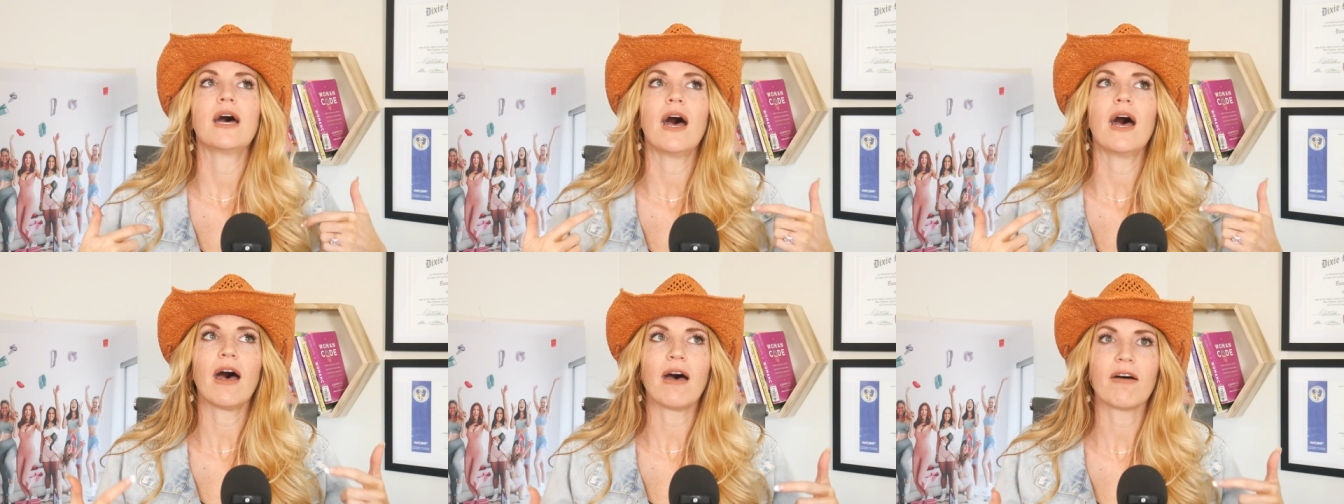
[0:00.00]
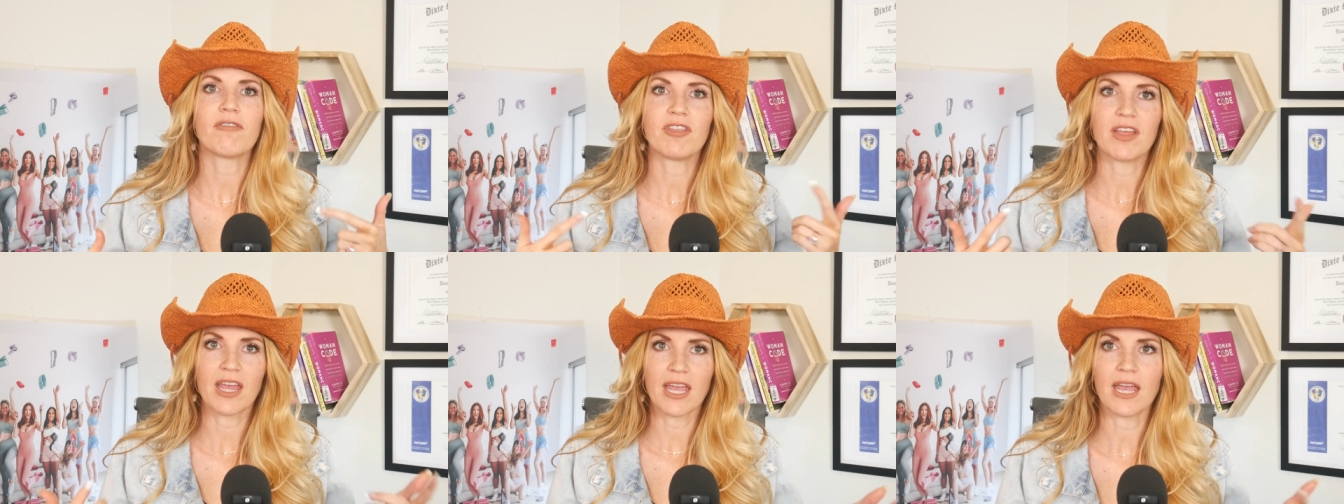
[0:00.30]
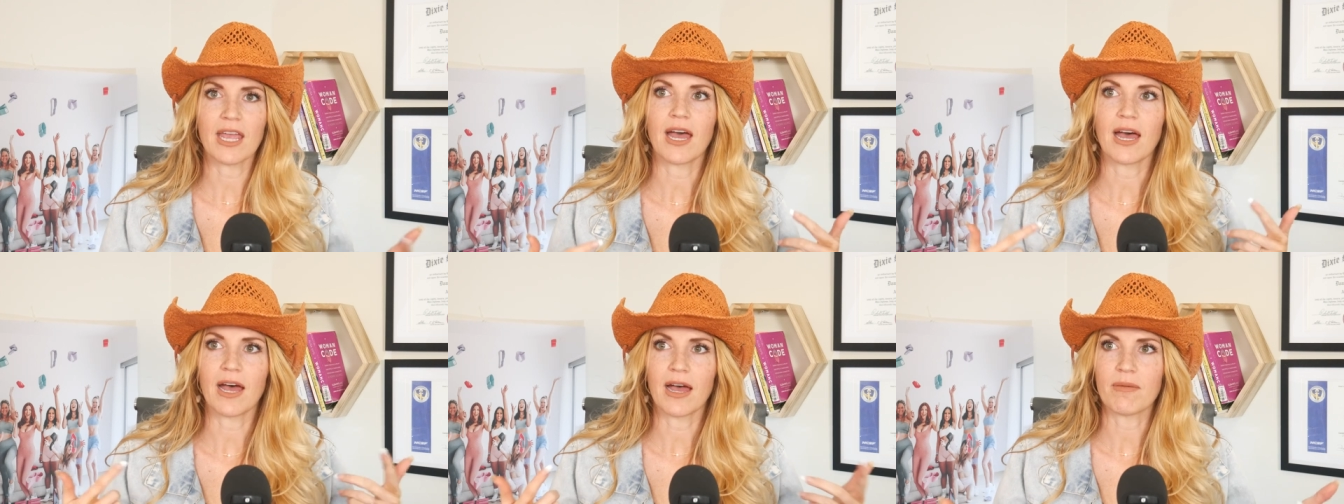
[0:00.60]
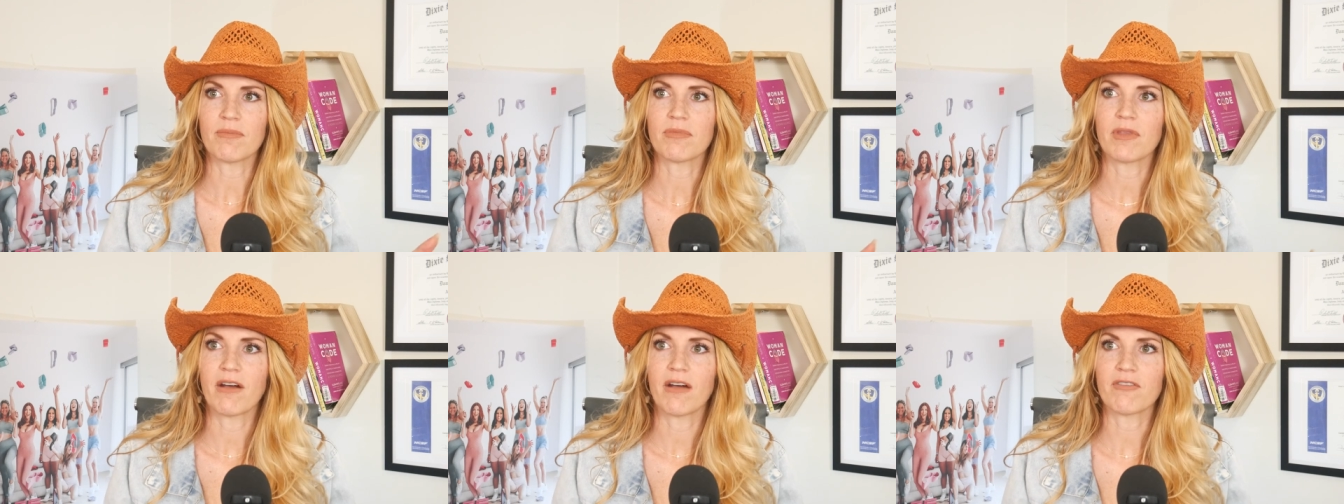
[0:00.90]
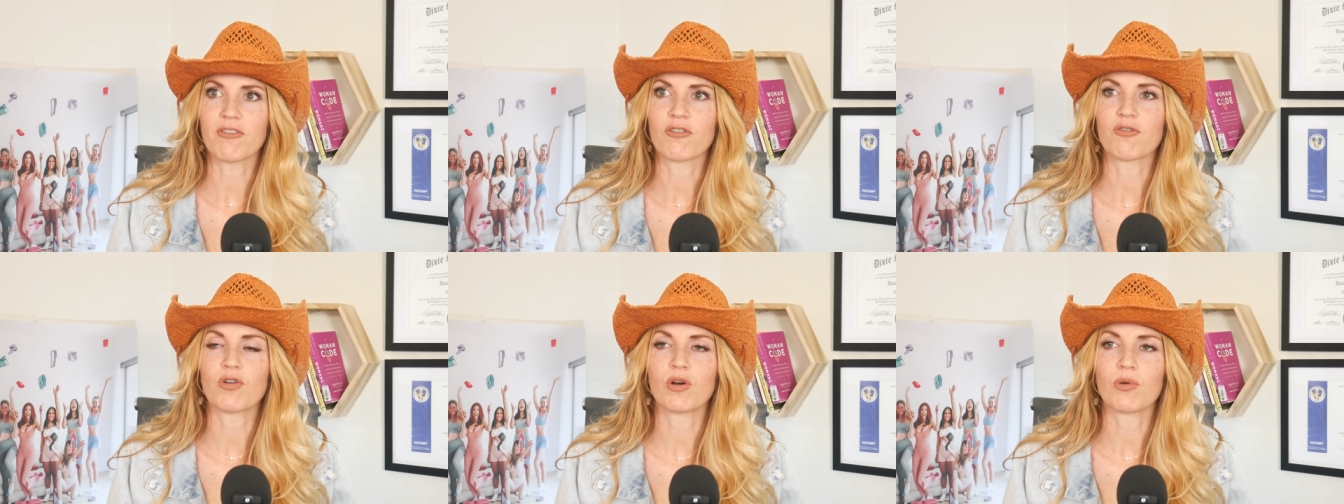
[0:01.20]
of the uh,
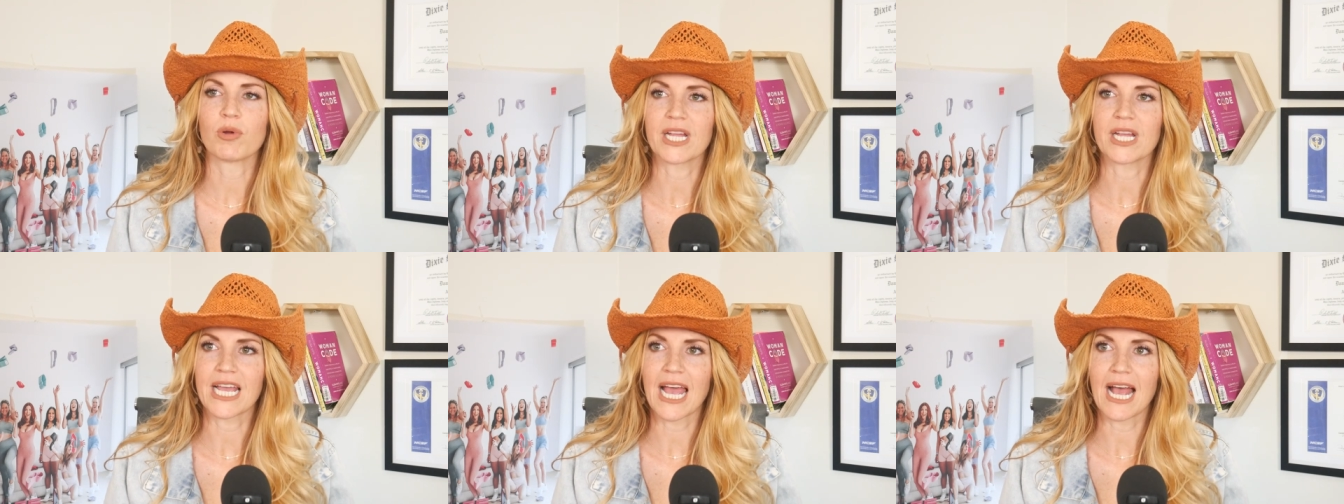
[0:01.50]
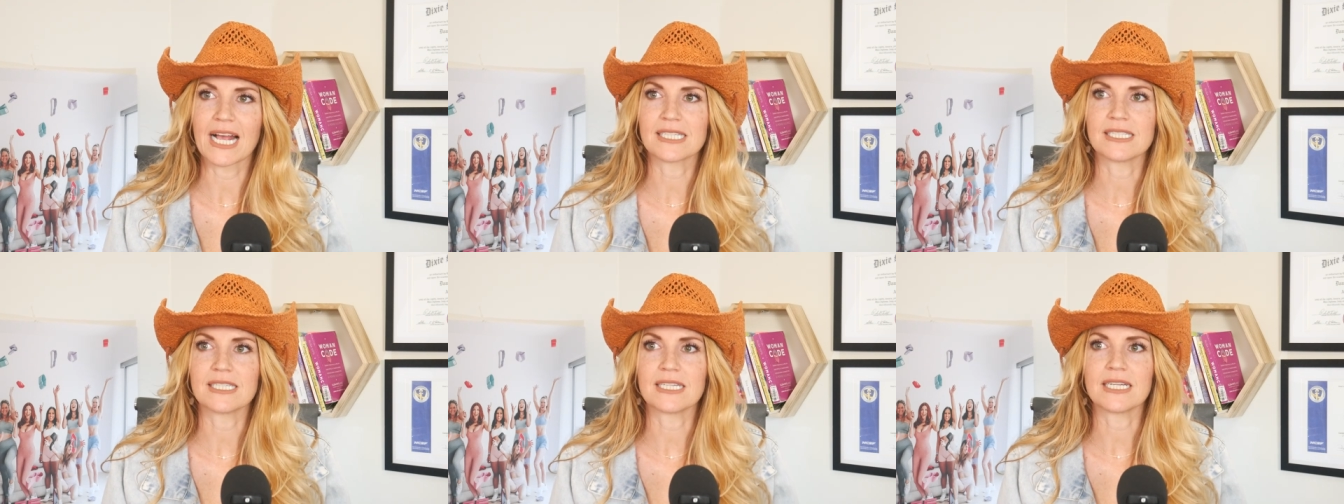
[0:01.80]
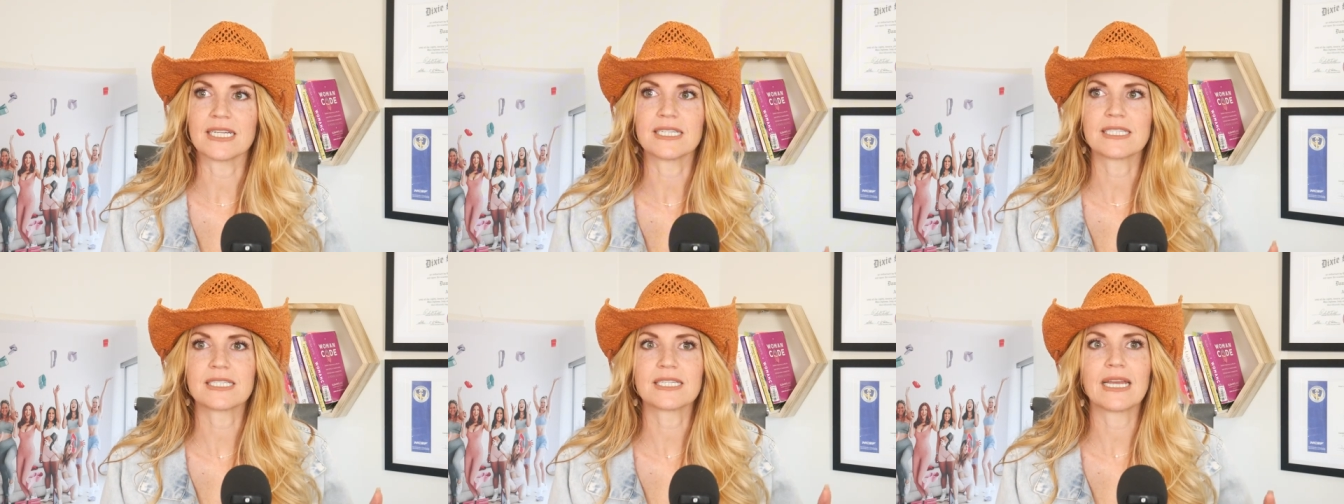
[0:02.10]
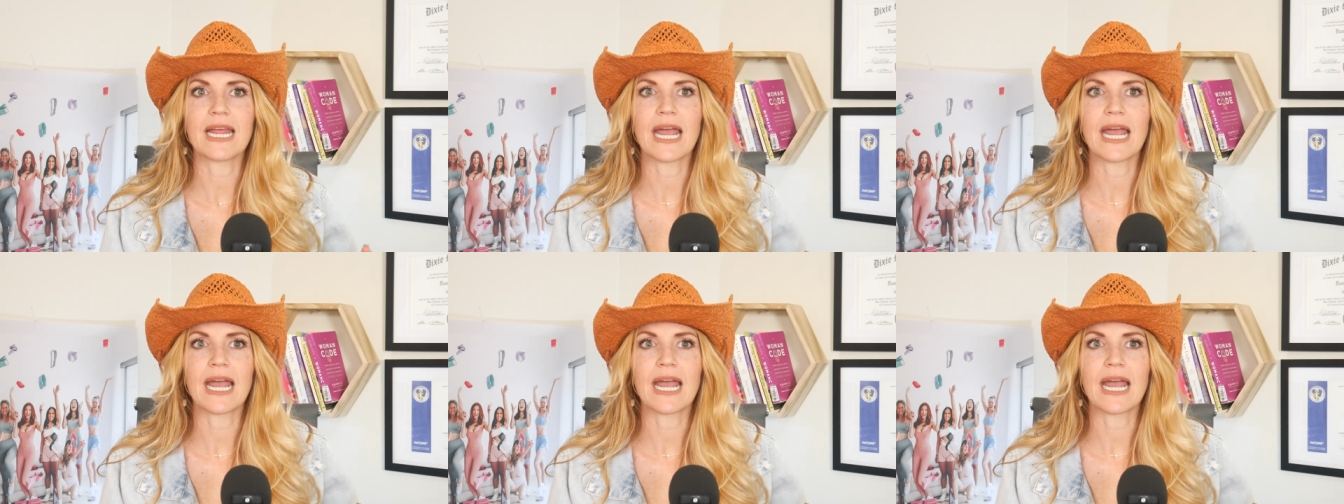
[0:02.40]
of the four wheeling accident.